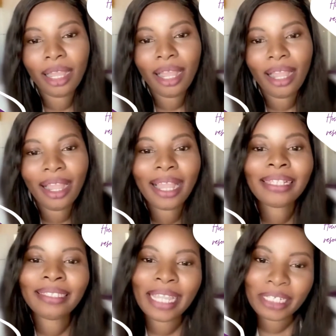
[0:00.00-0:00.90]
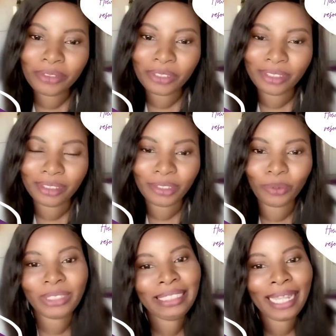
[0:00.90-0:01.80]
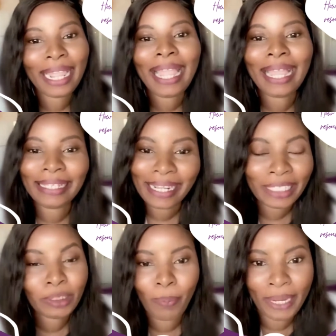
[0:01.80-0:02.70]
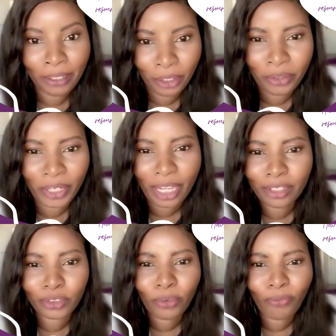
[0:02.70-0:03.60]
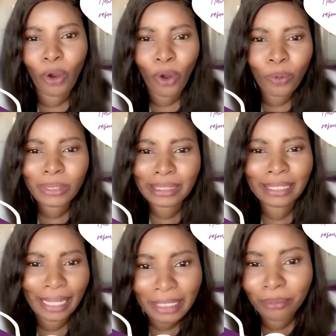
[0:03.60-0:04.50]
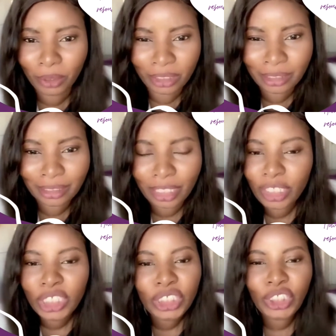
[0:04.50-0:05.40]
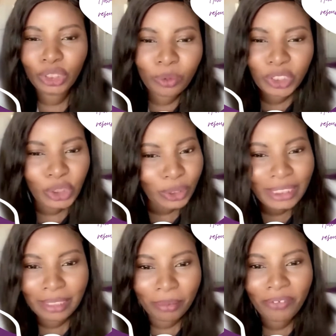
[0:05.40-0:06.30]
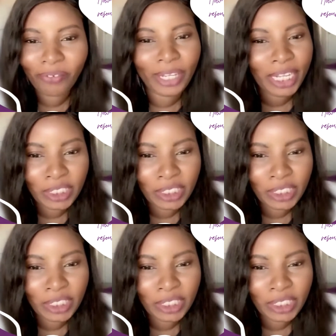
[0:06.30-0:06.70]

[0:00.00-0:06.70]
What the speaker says: her diagnosis was that I had H. pylori. And so for almost 9 months, she was treating me for H.